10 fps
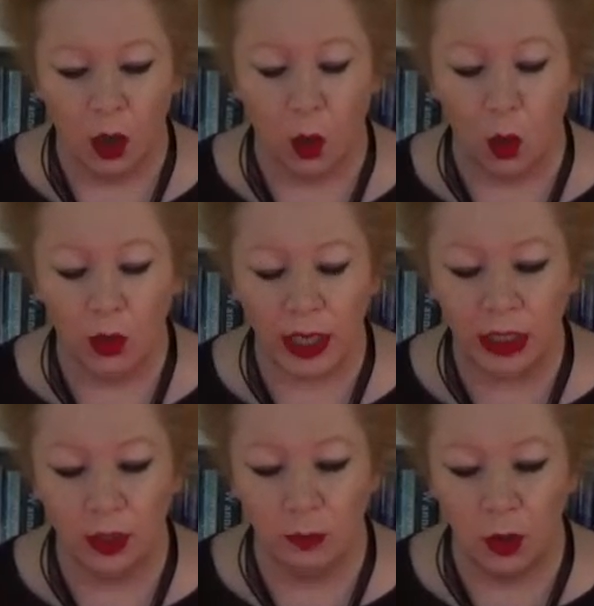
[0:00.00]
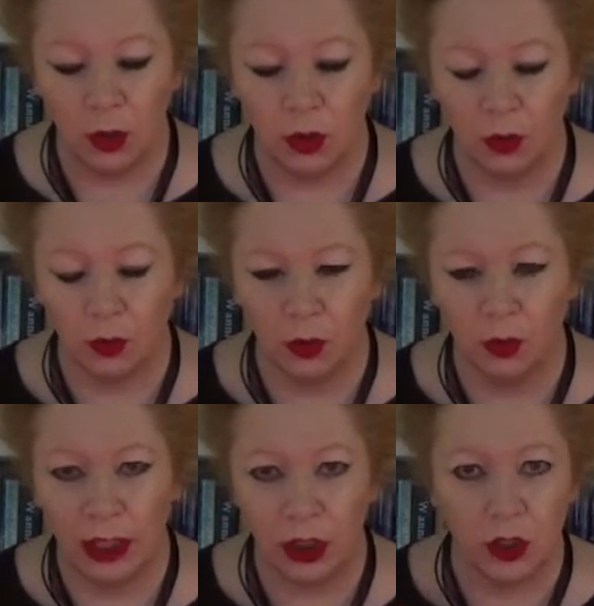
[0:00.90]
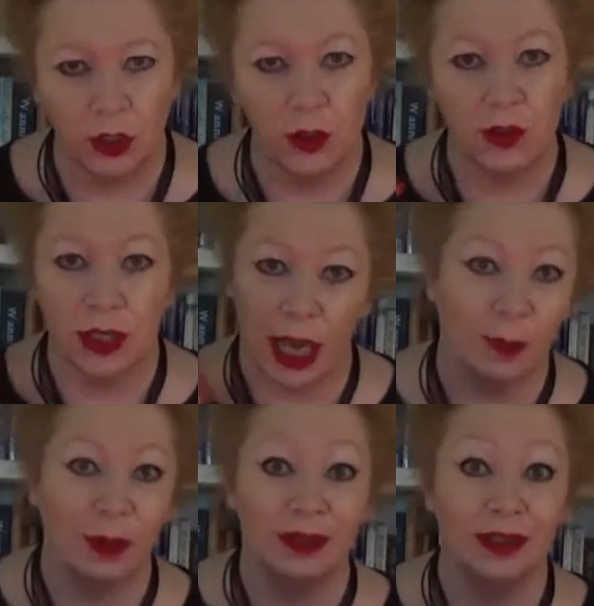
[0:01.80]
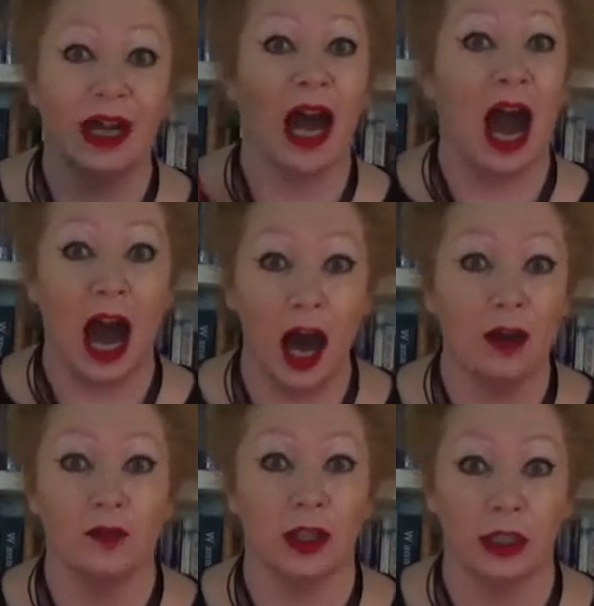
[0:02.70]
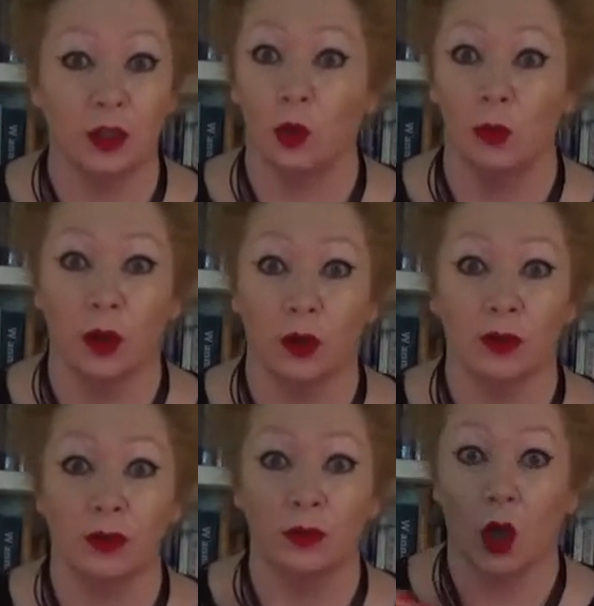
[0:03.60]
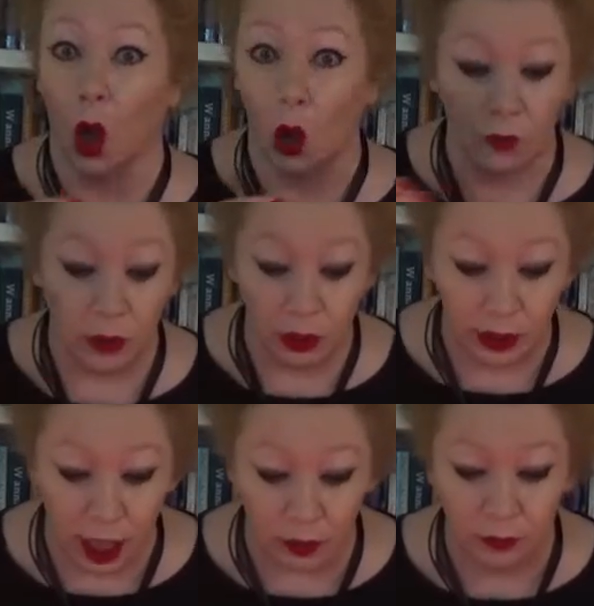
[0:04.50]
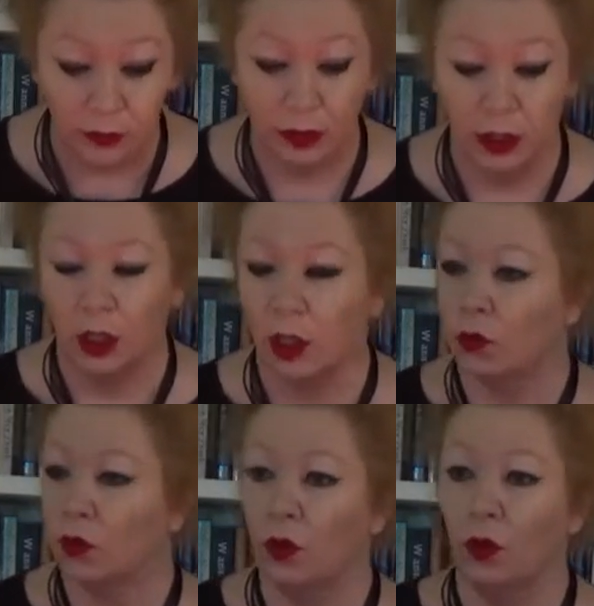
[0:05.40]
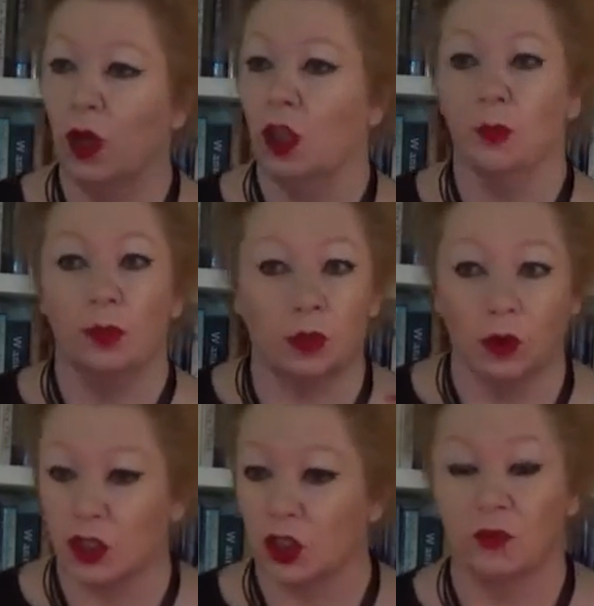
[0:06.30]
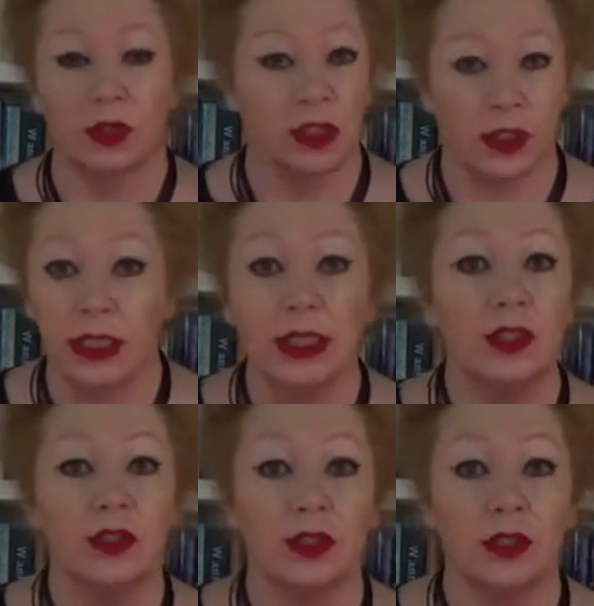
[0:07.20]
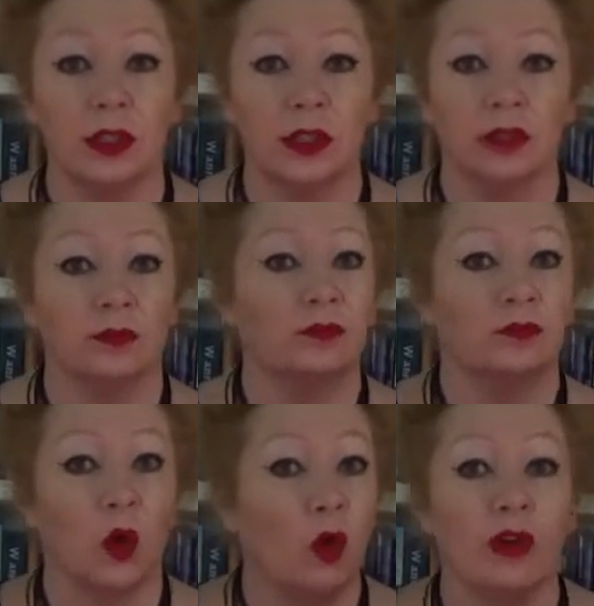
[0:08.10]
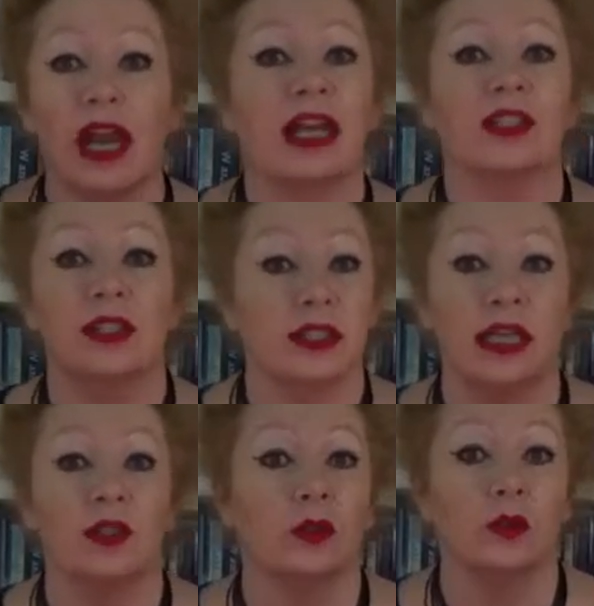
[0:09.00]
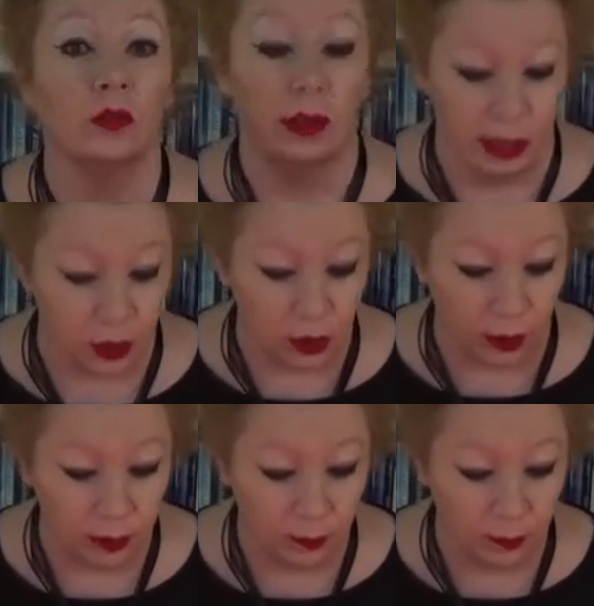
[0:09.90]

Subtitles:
or they can emerge through issues that happen after your birth, over your life, through the progression of a disease or an accidental injury.